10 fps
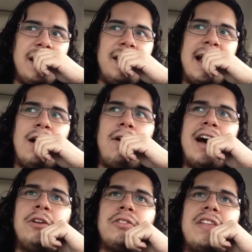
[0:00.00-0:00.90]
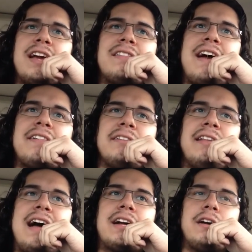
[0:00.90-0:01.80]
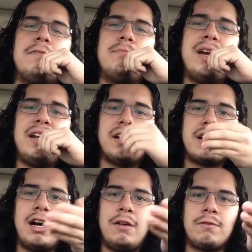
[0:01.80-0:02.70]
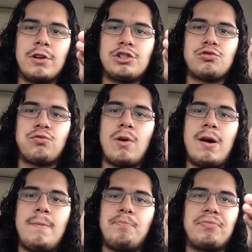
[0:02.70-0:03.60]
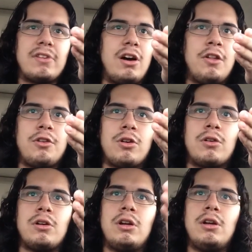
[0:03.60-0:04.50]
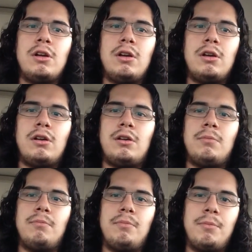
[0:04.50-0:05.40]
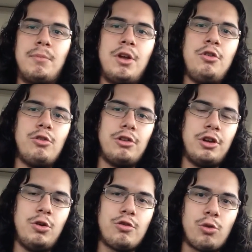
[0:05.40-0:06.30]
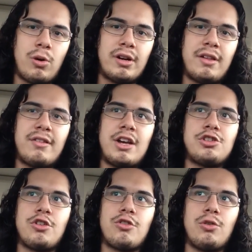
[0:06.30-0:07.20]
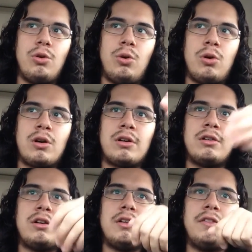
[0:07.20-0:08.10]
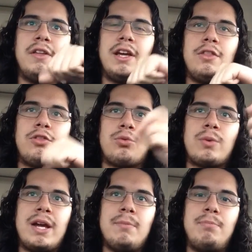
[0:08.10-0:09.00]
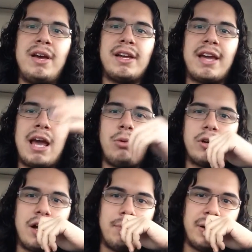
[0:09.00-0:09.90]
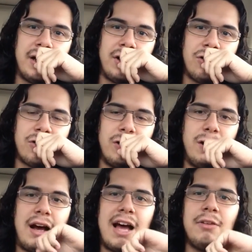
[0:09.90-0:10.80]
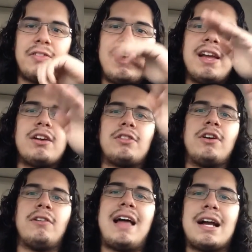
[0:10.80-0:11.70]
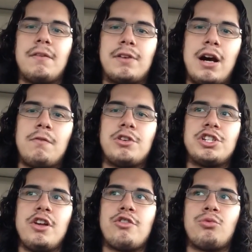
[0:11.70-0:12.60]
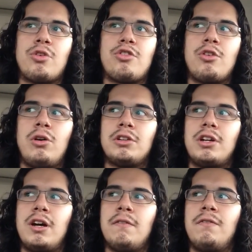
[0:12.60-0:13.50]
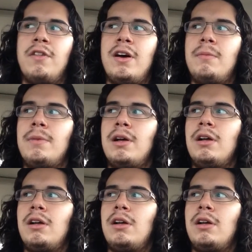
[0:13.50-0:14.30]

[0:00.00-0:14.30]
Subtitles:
And now, I don't think that the lack of media coverage from other news organizations or the three big cable companies, I don't think their lack of coverage is a result of them